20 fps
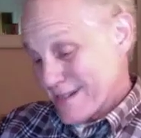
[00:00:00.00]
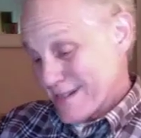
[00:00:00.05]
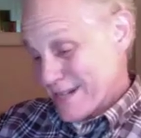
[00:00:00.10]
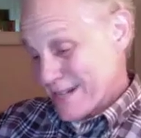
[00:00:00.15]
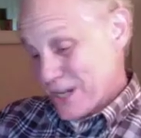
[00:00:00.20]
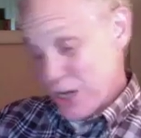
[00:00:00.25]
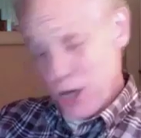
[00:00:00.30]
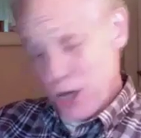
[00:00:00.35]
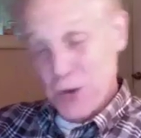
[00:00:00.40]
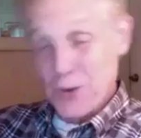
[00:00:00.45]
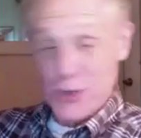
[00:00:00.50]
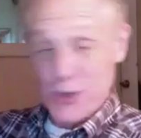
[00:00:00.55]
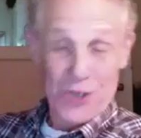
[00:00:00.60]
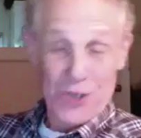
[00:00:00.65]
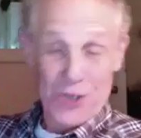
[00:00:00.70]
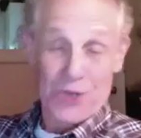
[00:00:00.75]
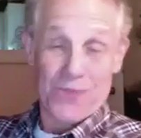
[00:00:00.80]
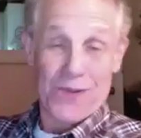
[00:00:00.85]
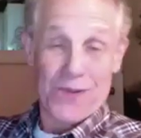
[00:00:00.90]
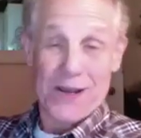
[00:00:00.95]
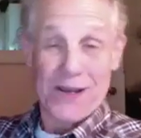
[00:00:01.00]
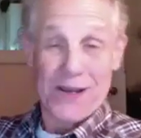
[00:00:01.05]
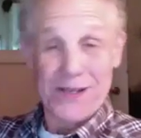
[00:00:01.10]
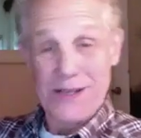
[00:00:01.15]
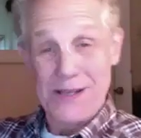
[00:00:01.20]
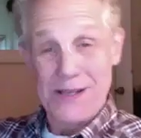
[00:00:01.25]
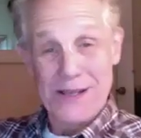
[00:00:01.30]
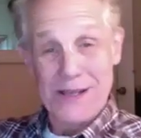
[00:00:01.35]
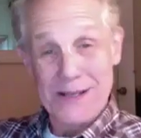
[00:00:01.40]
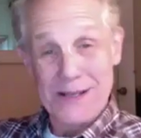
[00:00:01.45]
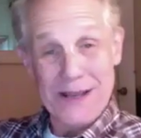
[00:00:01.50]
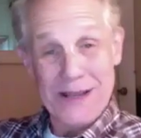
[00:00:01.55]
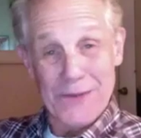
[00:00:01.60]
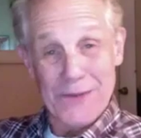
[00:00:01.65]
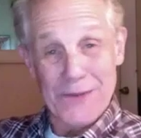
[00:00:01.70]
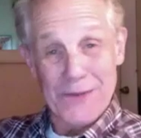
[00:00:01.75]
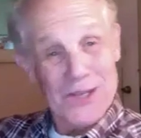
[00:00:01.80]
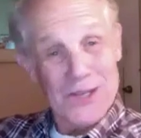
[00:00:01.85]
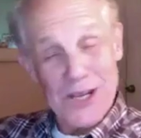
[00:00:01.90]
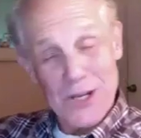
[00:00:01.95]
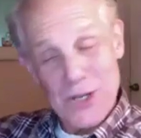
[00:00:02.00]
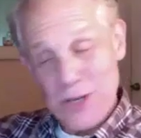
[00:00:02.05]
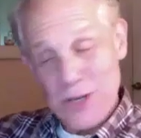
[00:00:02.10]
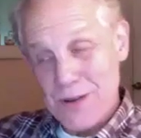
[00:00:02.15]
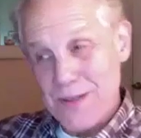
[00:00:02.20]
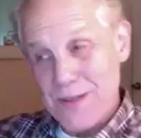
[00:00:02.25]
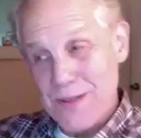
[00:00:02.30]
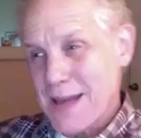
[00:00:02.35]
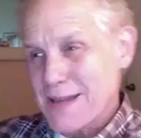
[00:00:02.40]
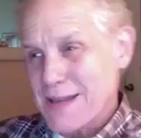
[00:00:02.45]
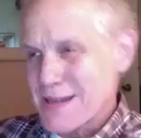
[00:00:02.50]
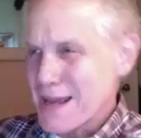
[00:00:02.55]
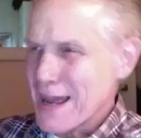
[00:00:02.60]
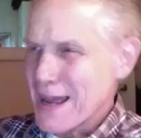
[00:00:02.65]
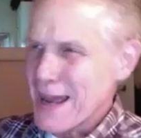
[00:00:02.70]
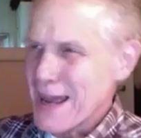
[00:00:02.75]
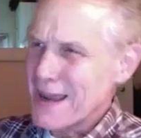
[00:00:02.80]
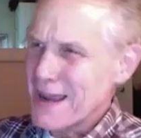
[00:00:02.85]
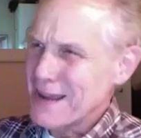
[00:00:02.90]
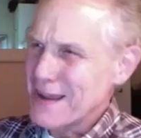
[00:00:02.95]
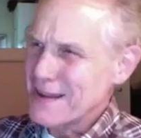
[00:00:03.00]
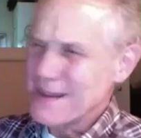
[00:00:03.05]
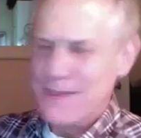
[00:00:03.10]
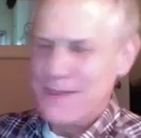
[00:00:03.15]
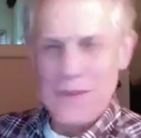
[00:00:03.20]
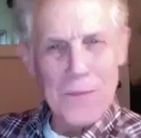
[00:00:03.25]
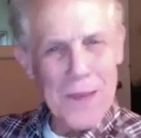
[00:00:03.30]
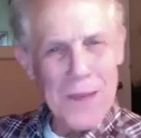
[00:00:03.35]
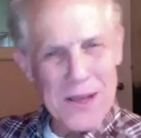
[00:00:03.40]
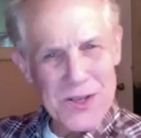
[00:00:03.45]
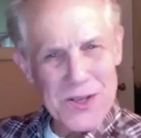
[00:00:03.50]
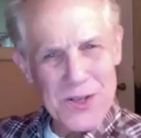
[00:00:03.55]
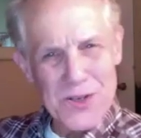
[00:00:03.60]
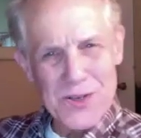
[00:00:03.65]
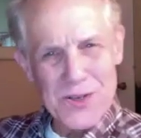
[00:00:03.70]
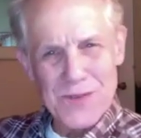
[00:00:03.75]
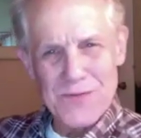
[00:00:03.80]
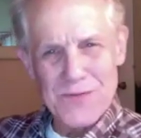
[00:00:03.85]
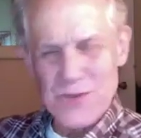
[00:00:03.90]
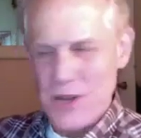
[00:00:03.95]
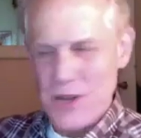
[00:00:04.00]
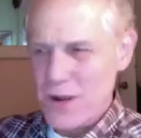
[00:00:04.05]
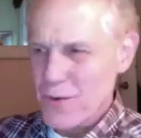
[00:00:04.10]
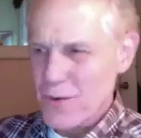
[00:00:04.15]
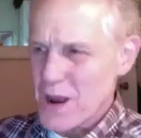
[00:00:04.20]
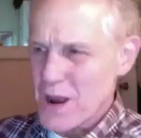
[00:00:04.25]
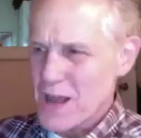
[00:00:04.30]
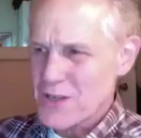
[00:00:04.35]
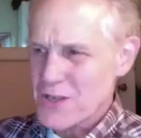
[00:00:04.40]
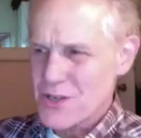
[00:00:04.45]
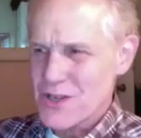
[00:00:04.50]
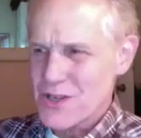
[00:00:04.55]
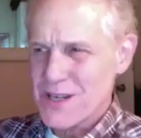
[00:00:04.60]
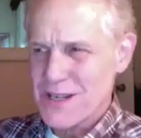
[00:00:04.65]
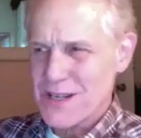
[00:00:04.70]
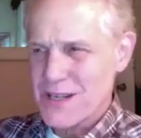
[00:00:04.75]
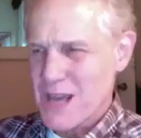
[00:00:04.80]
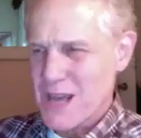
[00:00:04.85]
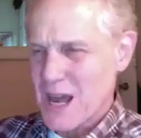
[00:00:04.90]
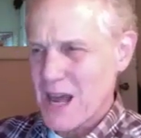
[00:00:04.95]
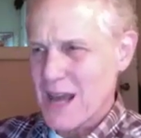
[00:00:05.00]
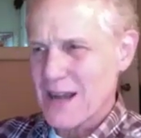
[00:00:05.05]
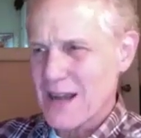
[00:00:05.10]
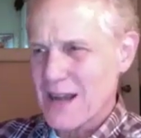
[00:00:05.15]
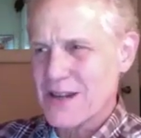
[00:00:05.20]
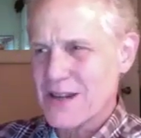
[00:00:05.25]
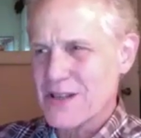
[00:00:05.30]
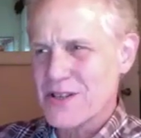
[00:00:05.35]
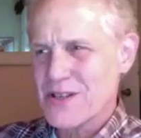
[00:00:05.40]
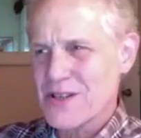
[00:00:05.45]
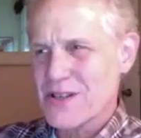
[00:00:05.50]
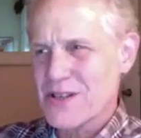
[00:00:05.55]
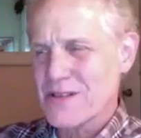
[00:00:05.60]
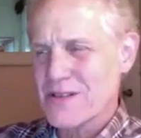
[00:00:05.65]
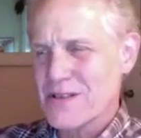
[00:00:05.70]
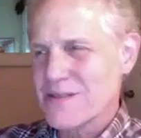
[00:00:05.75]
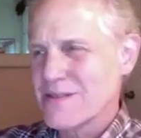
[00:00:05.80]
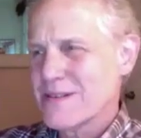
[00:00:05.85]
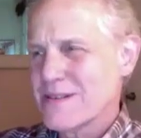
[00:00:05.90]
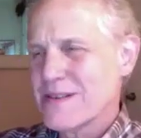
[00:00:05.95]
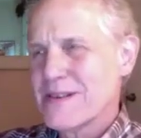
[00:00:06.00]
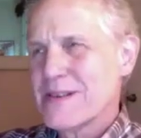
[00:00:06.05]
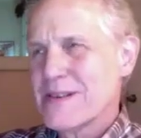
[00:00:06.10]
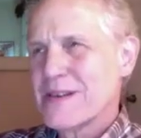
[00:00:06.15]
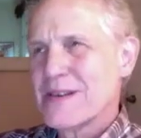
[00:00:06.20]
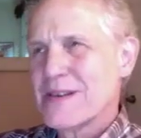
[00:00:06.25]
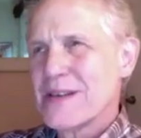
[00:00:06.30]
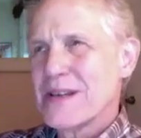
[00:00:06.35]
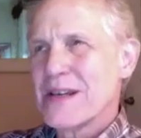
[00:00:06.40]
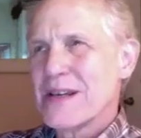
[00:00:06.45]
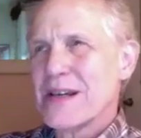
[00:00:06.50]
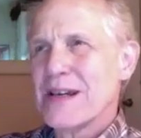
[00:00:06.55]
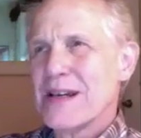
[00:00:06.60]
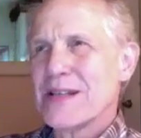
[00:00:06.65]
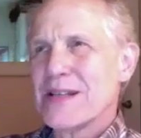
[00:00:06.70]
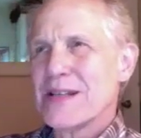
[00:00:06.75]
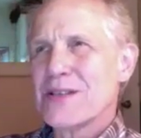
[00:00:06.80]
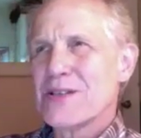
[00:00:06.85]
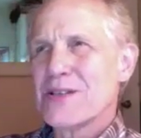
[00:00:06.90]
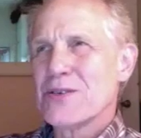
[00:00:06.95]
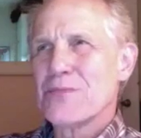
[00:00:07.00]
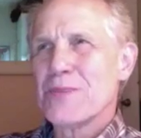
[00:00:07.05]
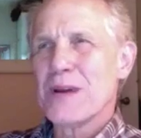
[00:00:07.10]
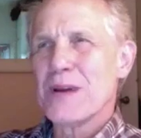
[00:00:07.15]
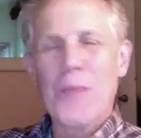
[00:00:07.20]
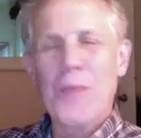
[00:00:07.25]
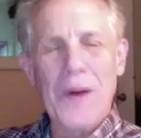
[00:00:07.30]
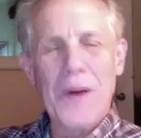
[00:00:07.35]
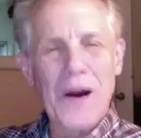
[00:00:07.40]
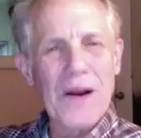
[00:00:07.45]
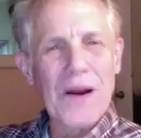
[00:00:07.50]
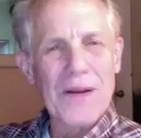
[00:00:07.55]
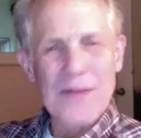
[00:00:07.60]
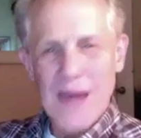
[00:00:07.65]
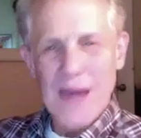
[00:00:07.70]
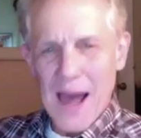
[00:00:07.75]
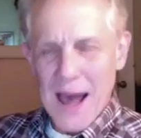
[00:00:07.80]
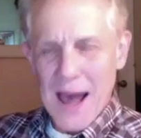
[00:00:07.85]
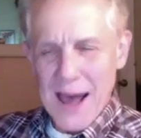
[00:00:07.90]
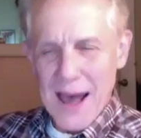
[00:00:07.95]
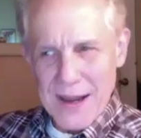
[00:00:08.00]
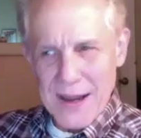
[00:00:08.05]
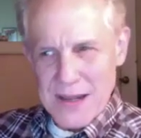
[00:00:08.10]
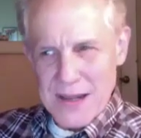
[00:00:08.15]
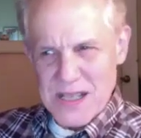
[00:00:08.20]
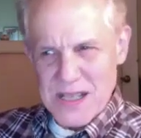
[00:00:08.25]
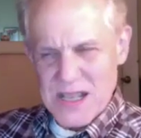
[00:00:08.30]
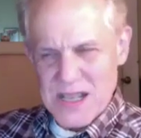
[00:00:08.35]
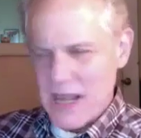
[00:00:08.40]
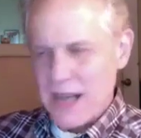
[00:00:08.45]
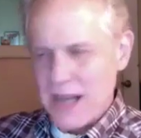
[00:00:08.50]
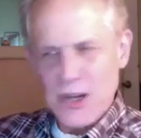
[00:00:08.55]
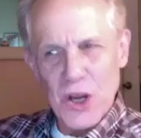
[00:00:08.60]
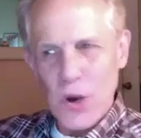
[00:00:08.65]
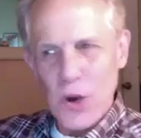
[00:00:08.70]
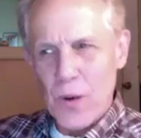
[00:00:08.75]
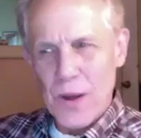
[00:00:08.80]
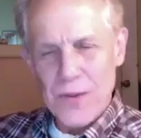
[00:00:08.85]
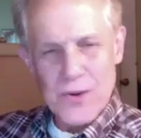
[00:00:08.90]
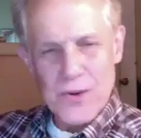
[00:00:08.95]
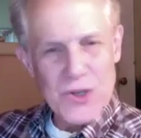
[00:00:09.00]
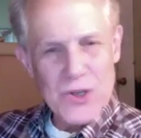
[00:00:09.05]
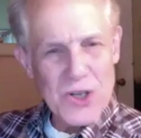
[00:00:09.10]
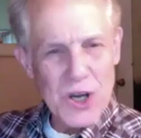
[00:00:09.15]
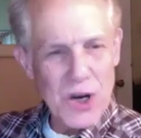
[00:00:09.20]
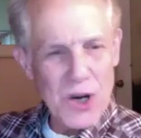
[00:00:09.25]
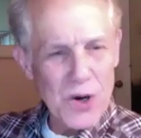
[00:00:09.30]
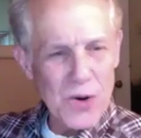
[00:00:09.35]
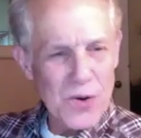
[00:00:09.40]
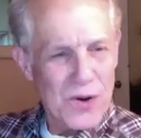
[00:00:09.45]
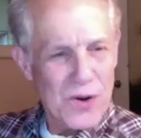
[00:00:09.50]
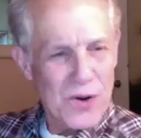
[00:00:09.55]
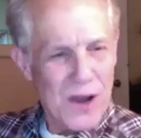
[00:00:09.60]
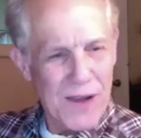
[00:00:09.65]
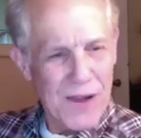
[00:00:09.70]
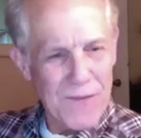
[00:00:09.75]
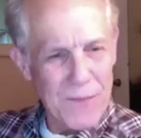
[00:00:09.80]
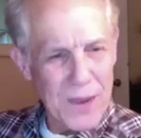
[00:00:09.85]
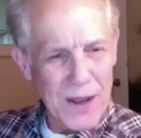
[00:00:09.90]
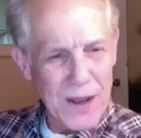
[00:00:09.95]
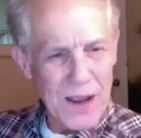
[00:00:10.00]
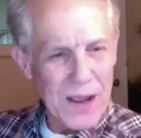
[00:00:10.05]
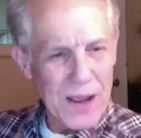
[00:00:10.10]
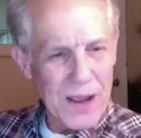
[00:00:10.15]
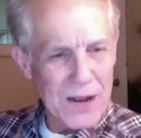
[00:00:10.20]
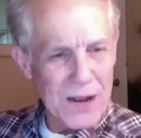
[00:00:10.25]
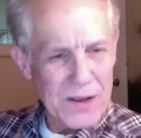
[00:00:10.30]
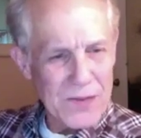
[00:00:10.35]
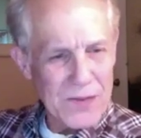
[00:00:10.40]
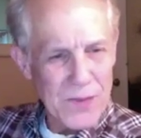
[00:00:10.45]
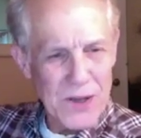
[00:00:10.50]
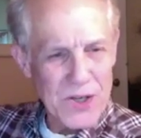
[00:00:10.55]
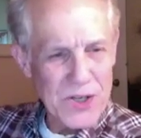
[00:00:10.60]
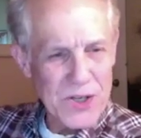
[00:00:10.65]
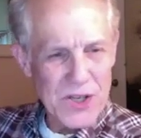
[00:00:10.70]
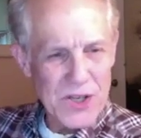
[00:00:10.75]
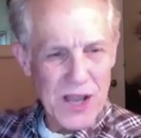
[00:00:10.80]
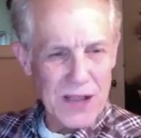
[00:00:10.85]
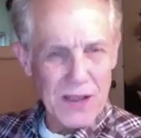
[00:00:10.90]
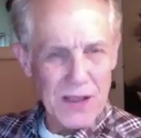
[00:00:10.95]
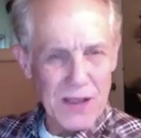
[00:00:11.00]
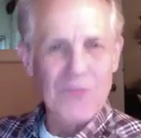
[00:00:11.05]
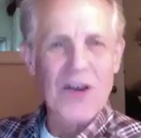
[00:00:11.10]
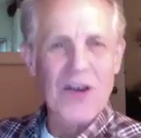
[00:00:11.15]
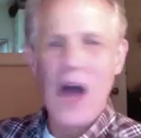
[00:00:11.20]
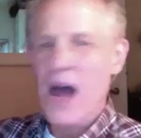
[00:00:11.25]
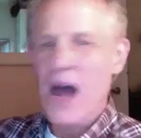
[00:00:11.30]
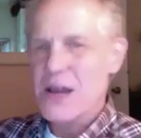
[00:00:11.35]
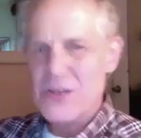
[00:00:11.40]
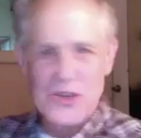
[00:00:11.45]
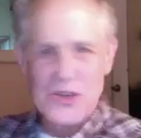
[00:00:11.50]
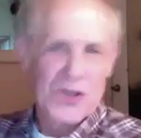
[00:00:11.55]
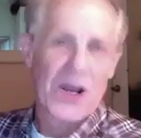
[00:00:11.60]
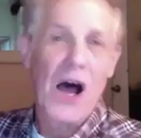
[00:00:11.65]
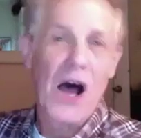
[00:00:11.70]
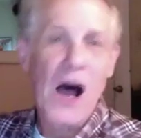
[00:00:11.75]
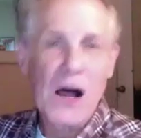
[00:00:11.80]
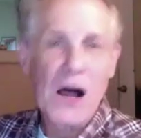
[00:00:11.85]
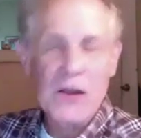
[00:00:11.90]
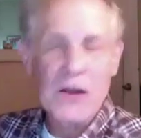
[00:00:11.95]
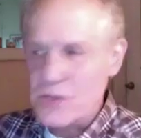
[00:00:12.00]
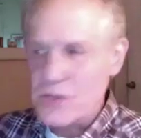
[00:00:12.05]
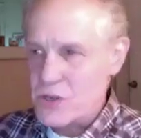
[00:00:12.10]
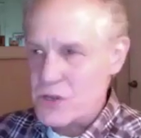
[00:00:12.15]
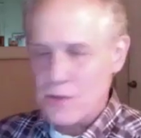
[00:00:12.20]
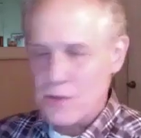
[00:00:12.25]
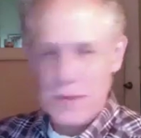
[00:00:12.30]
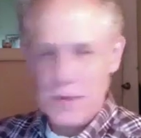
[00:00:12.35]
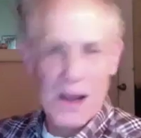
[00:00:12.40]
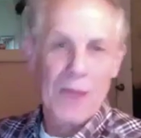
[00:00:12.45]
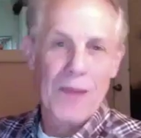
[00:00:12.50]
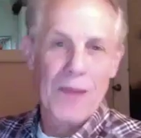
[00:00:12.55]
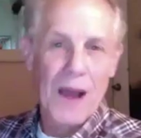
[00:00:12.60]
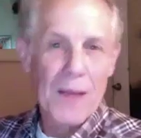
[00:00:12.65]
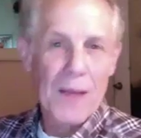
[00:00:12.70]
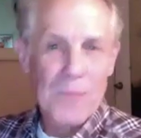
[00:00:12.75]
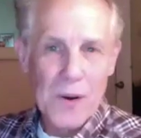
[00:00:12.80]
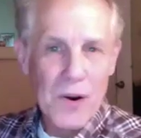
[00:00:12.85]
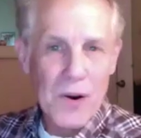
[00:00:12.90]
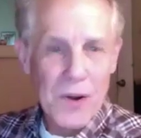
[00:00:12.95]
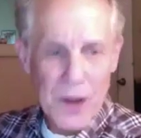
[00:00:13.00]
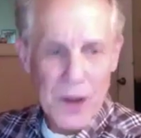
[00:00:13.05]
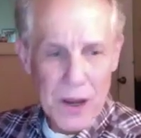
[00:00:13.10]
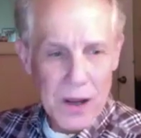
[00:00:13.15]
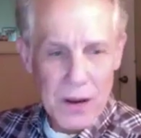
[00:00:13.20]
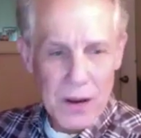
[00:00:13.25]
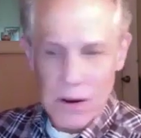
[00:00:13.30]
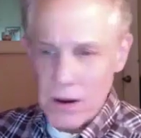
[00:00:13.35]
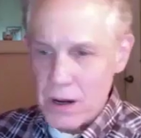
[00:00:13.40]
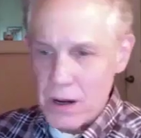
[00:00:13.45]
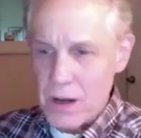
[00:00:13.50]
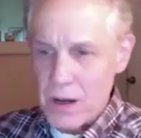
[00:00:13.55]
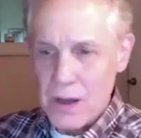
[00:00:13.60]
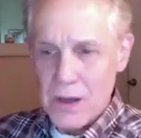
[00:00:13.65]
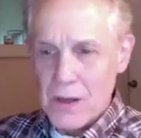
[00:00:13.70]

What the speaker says: huge because of the devastation of that day, and yet the message of generosity and kindness, and to be a part of that is like no other show I've been in. As much as I love Guys and Dolls or Bye Bye Birdie or